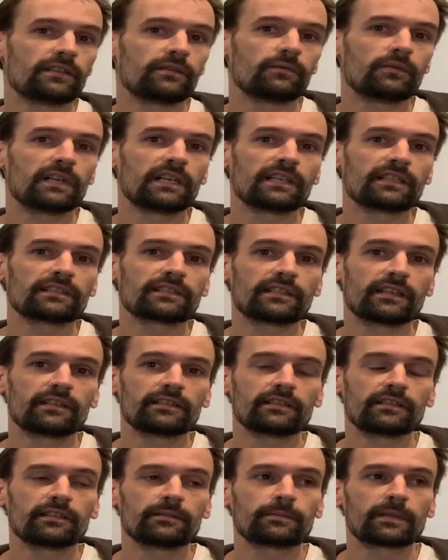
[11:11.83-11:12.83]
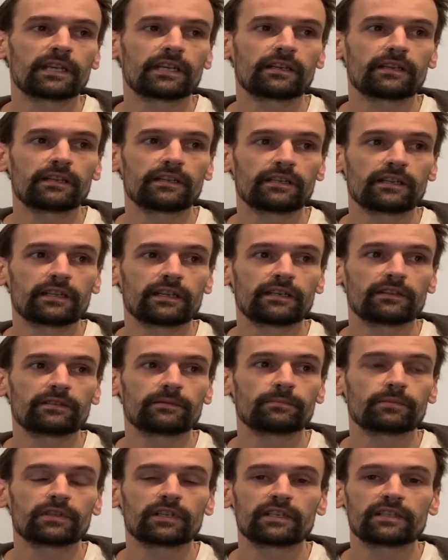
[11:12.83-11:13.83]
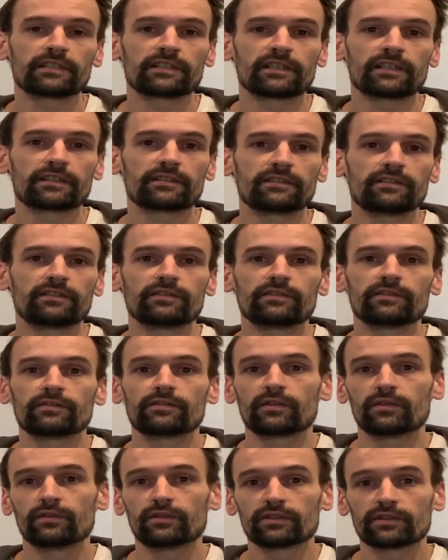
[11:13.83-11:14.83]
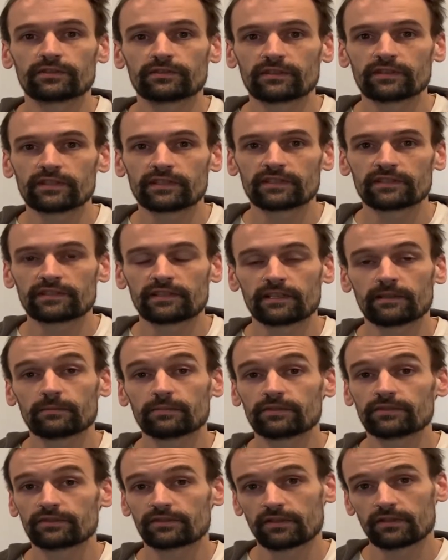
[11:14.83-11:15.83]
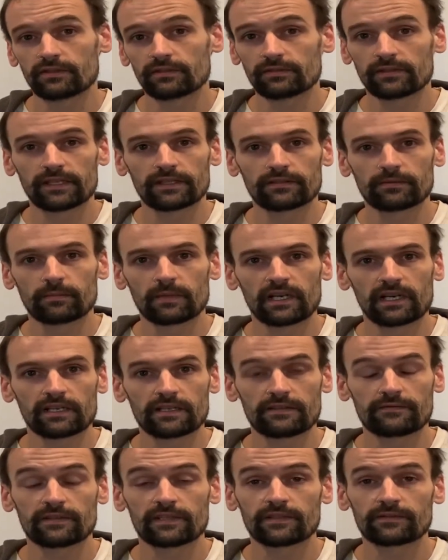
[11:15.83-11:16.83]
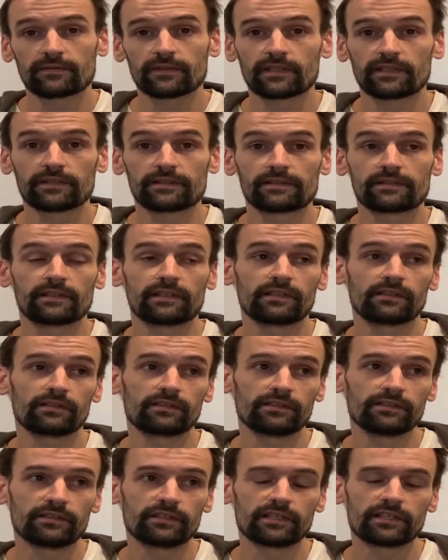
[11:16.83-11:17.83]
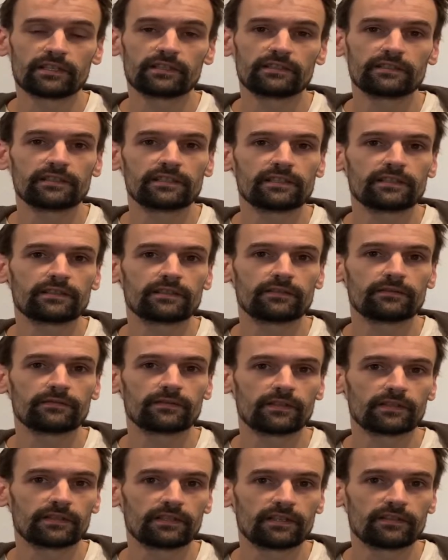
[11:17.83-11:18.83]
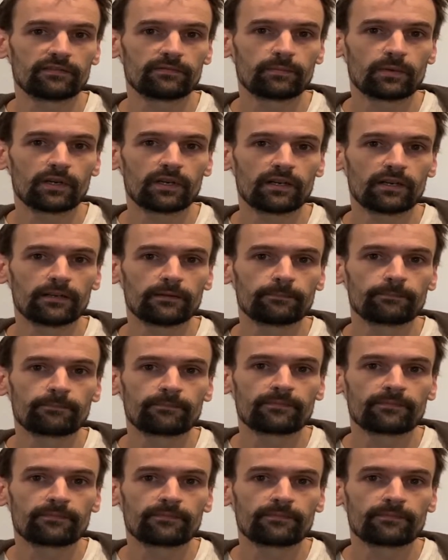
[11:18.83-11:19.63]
Hawass ended up carrying out a project to do core drilling samples all around the body of the Sphinx, including underneath the front left paw.